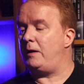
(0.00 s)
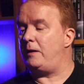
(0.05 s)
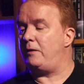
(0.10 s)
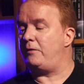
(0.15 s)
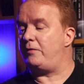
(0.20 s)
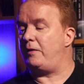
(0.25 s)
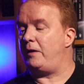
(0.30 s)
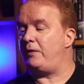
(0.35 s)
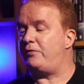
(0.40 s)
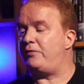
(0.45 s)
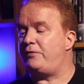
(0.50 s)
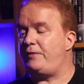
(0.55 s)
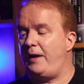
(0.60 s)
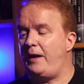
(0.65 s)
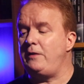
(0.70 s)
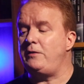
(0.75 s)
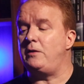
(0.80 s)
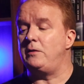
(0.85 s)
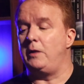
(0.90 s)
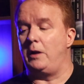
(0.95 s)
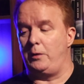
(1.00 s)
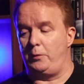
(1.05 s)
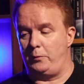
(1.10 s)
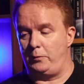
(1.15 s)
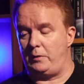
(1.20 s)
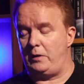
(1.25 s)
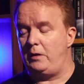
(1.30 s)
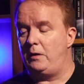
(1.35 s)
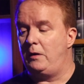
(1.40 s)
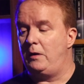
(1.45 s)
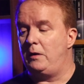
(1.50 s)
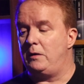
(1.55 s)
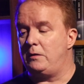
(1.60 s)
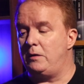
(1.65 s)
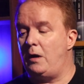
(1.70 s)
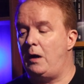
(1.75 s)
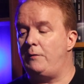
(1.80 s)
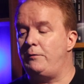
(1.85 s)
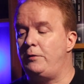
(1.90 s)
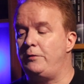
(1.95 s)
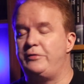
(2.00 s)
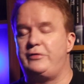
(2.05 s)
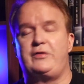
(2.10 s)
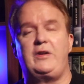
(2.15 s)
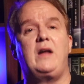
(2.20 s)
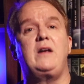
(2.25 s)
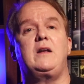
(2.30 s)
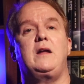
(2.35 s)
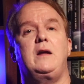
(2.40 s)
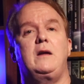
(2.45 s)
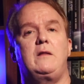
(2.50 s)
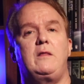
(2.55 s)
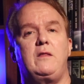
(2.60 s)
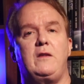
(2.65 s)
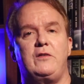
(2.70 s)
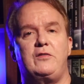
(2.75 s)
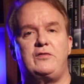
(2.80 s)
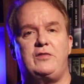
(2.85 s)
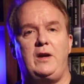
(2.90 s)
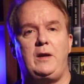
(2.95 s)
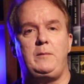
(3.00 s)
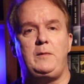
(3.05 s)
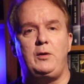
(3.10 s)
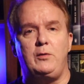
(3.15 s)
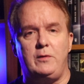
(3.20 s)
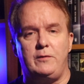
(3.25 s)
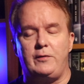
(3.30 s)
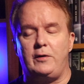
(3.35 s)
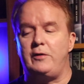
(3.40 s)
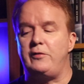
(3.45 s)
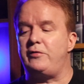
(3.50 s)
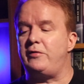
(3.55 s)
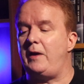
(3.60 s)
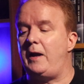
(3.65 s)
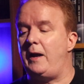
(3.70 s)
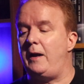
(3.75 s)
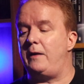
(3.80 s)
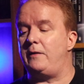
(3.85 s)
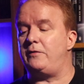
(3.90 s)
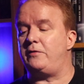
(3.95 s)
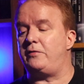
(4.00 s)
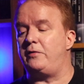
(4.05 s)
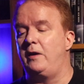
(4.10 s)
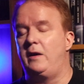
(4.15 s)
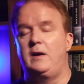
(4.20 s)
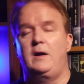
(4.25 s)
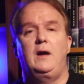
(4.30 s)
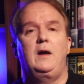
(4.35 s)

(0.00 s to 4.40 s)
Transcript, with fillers: It is a standalone novel set in the same universe as